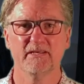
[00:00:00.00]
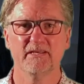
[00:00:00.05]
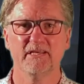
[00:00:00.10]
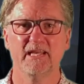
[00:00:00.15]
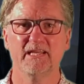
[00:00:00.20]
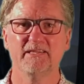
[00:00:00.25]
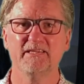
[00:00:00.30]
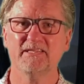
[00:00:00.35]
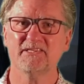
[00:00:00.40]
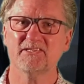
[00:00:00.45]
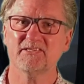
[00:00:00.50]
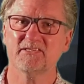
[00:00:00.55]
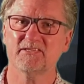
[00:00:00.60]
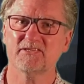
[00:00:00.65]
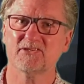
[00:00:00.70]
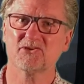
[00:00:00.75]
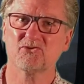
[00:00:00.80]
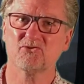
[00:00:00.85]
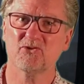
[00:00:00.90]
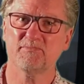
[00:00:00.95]
In this
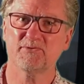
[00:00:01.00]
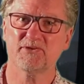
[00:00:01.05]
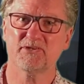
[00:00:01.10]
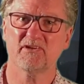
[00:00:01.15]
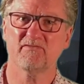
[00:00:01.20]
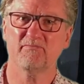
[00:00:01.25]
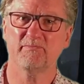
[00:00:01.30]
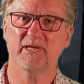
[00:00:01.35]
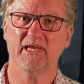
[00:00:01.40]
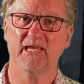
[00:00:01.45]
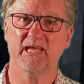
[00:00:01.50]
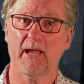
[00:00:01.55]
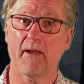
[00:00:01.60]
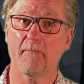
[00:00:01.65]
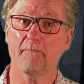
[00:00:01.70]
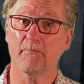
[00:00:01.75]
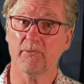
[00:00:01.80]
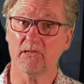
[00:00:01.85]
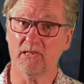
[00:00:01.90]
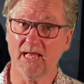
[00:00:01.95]
description of being
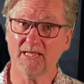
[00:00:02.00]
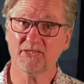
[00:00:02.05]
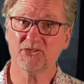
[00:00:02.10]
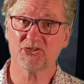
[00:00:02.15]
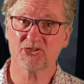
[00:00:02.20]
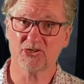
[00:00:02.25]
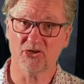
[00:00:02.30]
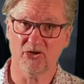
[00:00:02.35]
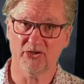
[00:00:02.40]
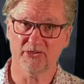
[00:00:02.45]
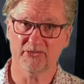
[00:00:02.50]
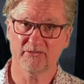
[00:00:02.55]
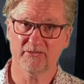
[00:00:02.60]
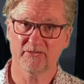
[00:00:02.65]
bloodshot,